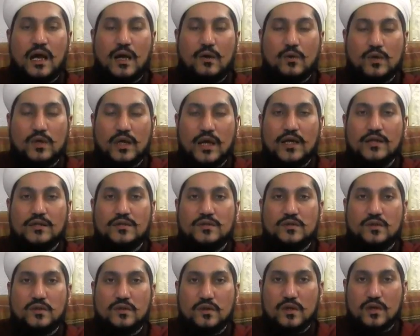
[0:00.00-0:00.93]
I would like
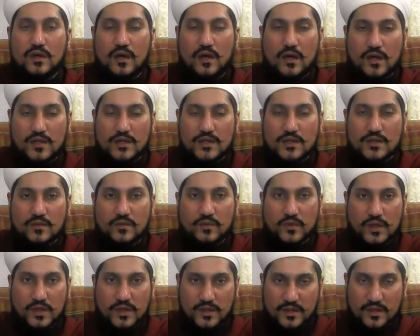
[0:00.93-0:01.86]
to ask
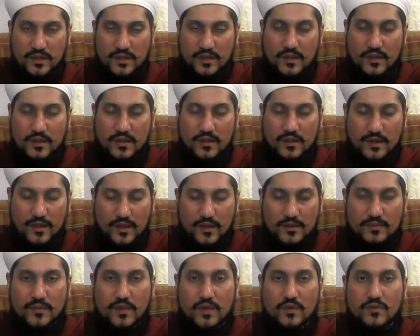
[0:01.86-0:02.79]
with
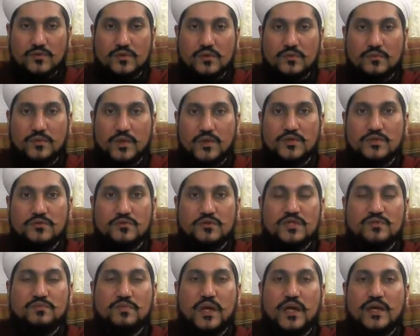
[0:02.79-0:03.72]
utmost
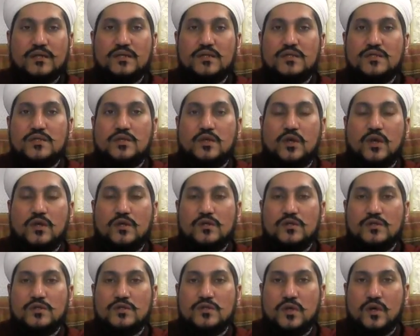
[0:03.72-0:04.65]
respect, these
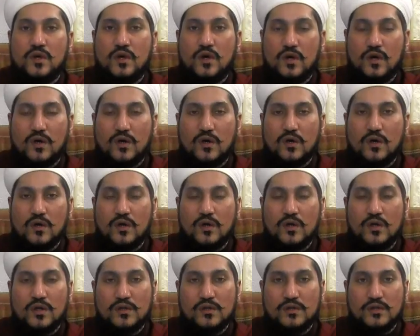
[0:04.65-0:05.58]
scholars are
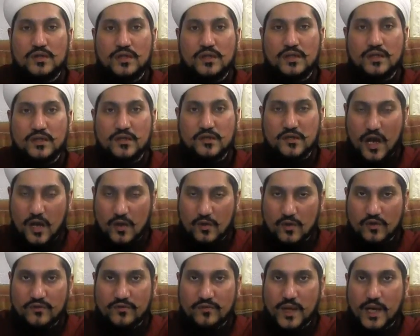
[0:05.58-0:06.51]
the
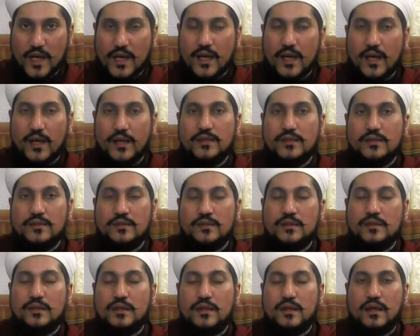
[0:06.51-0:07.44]
crown of my head
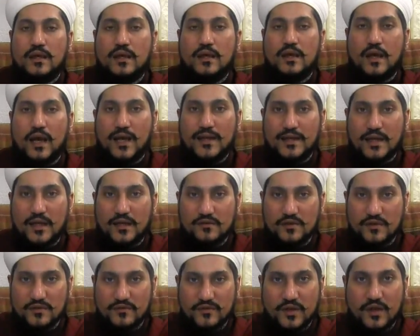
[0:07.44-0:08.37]
and I
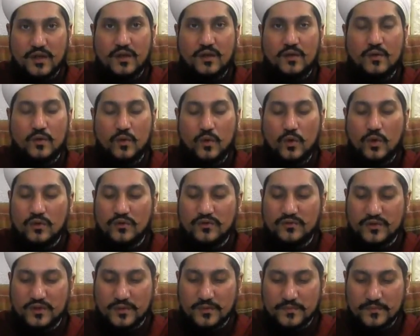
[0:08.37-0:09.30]
revere all
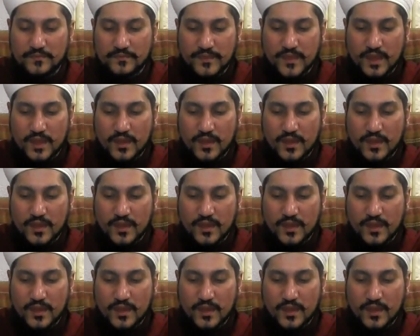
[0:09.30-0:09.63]
of them.